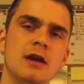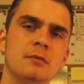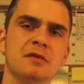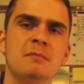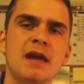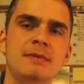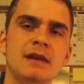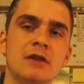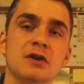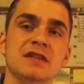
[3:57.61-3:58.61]
with
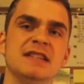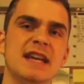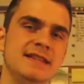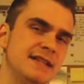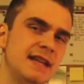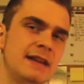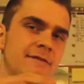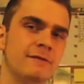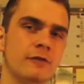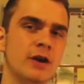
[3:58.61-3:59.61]
maybe there's a designated
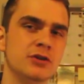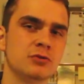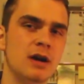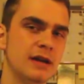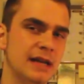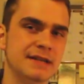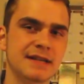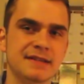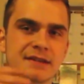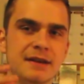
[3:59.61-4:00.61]
front truck and a
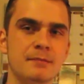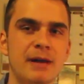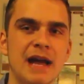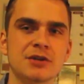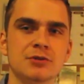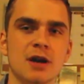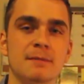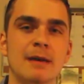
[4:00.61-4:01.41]
designated back truck.